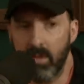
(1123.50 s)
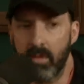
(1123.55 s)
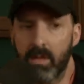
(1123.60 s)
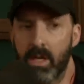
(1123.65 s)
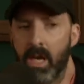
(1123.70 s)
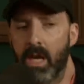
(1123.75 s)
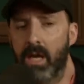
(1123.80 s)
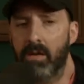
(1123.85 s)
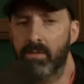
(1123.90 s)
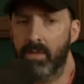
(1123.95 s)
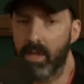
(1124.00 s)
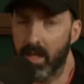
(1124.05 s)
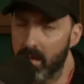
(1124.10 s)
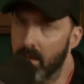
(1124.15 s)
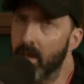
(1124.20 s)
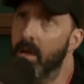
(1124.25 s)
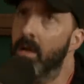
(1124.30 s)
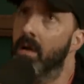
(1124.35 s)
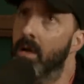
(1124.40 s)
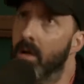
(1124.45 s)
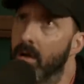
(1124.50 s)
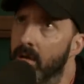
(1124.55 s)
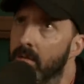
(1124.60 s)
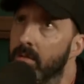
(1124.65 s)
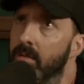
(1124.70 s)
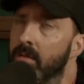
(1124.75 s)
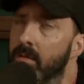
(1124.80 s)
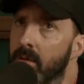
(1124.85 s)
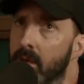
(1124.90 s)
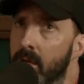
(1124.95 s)
kind of like, huh.
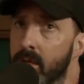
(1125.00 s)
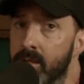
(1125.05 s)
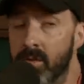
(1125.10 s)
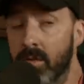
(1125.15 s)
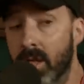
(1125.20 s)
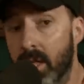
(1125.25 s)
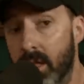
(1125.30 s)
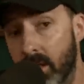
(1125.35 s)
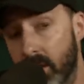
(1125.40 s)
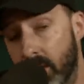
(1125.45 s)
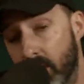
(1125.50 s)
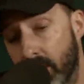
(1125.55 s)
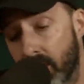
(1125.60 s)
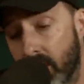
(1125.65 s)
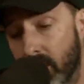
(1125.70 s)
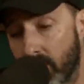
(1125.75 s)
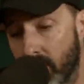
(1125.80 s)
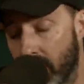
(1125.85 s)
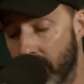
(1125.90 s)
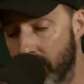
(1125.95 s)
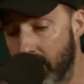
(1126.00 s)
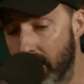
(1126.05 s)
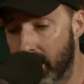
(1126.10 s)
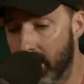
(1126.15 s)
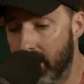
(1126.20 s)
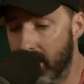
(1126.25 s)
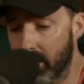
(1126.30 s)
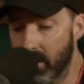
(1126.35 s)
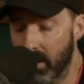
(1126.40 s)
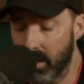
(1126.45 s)
Yeah. So like you think about my
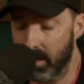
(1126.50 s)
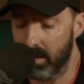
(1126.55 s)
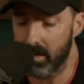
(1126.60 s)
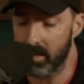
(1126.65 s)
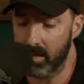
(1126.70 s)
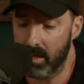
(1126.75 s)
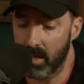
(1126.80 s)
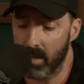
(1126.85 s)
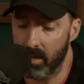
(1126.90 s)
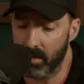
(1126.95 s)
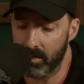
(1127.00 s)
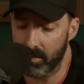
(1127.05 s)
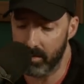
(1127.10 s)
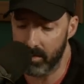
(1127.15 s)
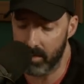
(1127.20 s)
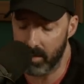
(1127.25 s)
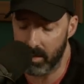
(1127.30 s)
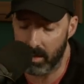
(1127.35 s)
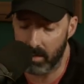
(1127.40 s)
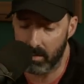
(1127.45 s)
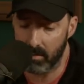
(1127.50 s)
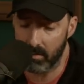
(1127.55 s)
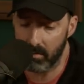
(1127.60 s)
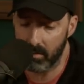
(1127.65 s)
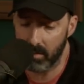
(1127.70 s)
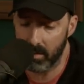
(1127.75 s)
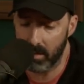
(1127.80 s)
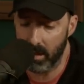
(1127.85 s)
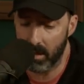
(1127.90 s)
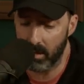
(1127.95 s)
like these characters like
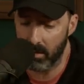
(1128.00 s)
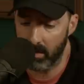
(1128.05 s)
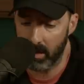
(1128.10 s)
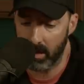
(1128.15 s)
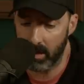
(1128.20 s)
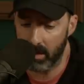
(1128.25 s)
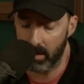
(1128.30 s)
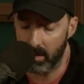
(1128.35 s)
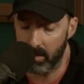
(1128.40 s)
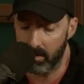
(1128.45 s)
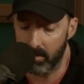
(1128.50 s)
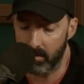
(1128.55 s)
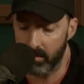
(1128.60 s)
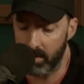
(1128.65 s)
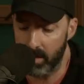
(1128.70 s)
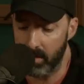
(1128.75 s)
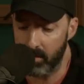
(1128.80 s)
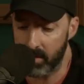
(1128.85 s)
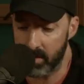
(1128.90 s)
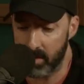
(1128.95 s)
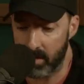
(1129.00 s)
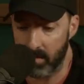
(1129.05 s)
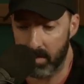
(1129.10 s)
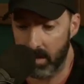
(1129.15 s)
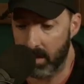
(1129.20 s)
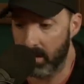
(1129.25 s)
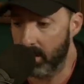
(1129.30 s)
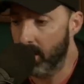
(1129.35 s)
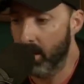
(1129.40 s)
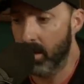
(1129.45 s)
Gary on Veep or something